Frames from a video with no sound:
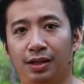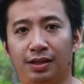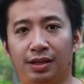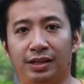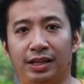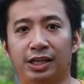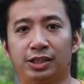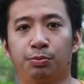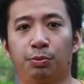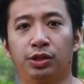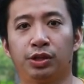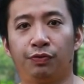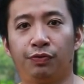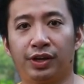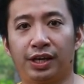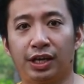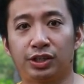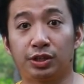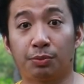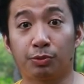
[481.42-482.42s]
The next
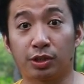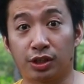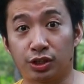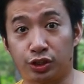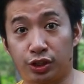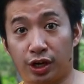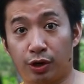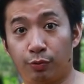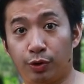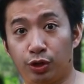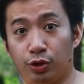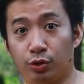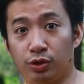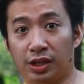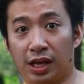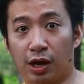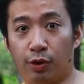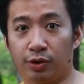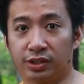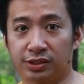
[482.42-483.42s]
modification I'm going to share with you
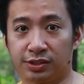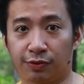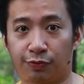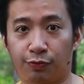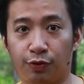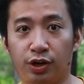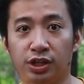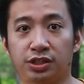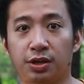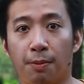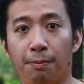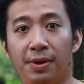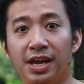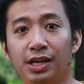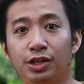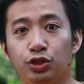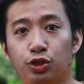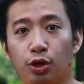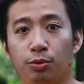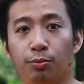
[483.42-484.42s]
now is the first
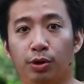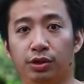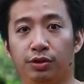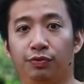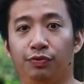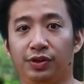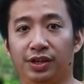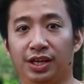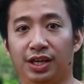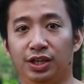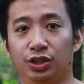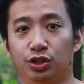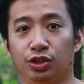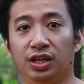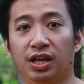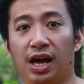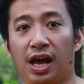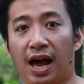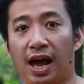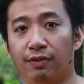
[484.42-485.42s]
major
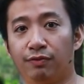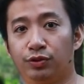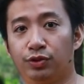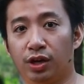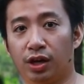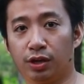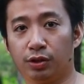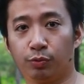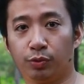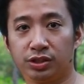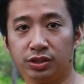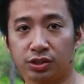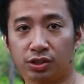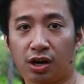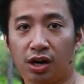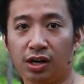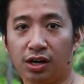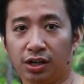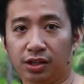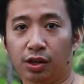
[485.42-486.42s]
modification I've done with
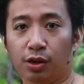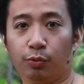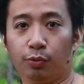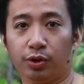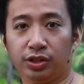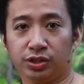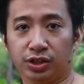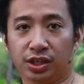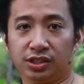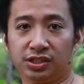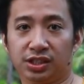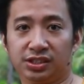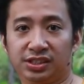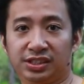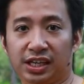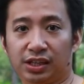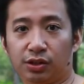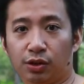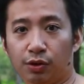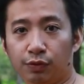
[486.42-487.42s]
Scarlett, which is the
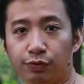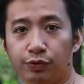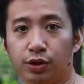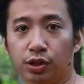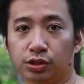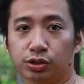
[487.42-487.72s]
set of